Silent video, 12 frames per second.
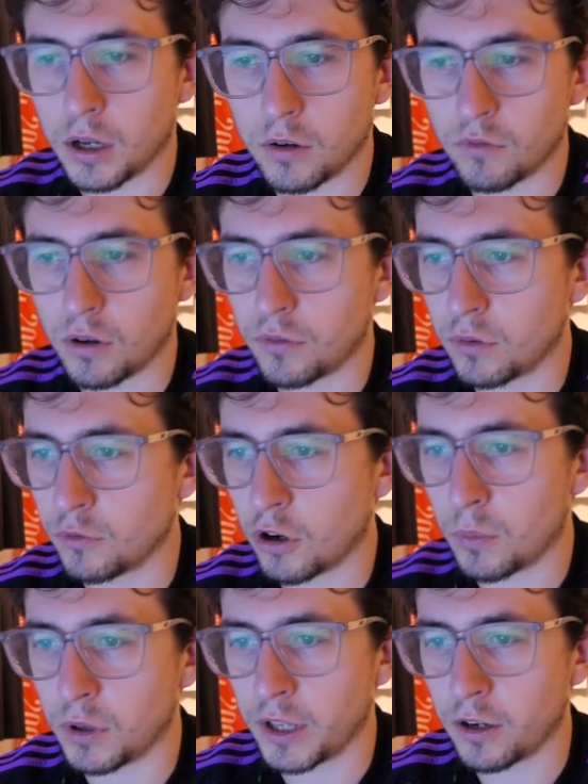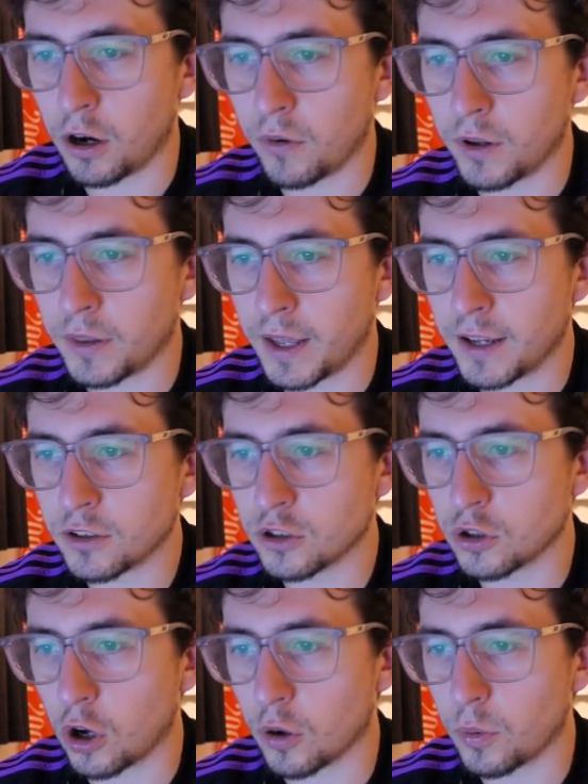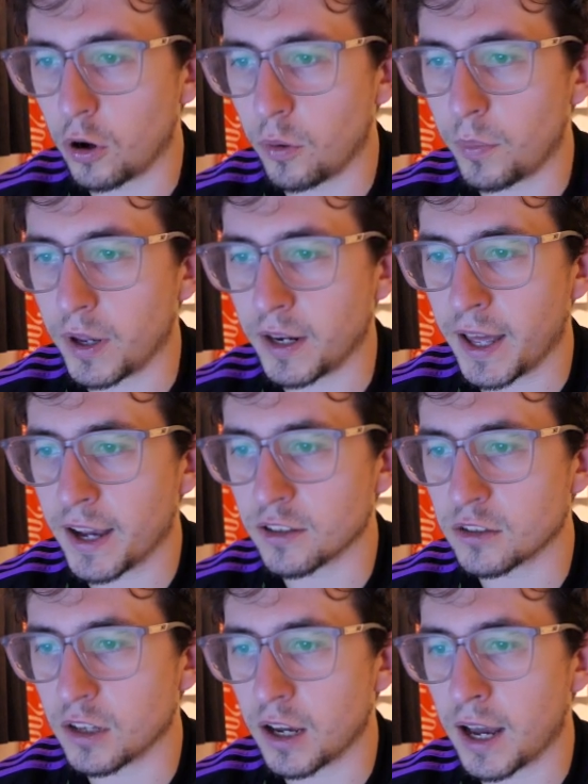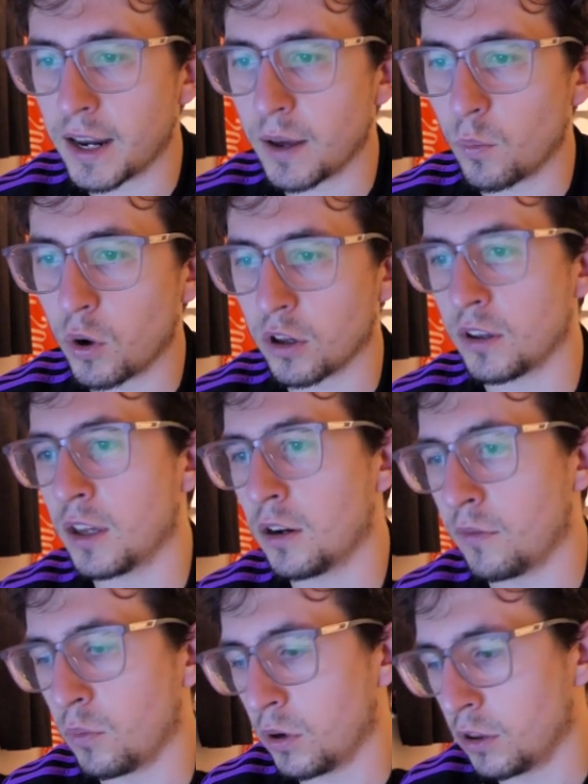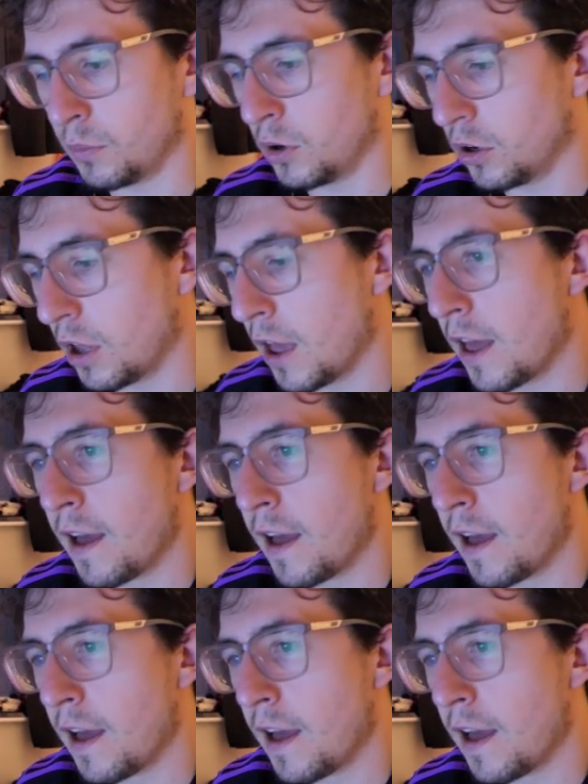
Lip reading: Rotherham drawing with Leyton Orient there. Stockport beating Exeter, and then Wigan getting another win on the board.